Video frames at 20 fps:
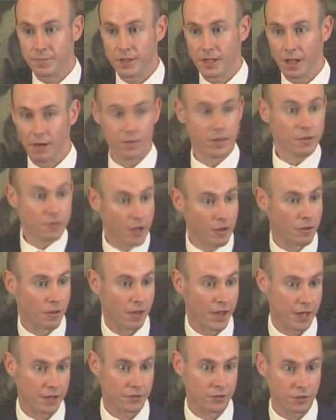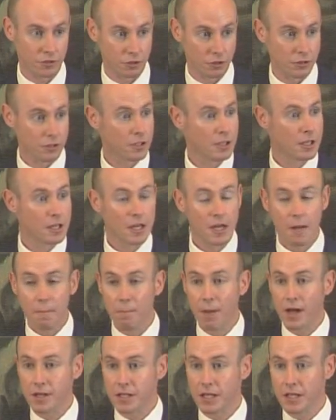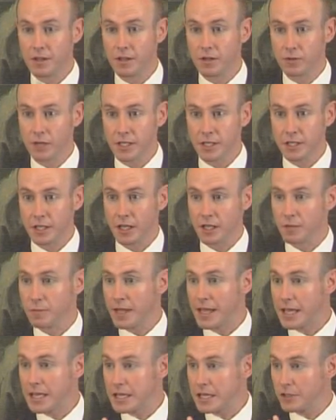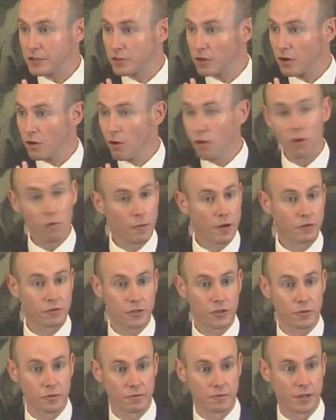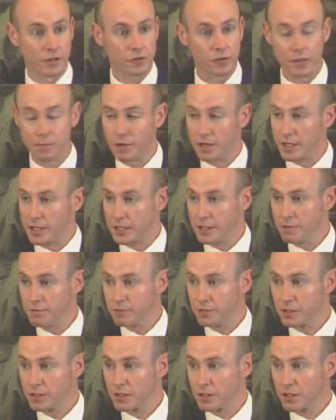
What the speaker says: I mean, you know that isn't true. But in the United Kingdom, it is almost universally believed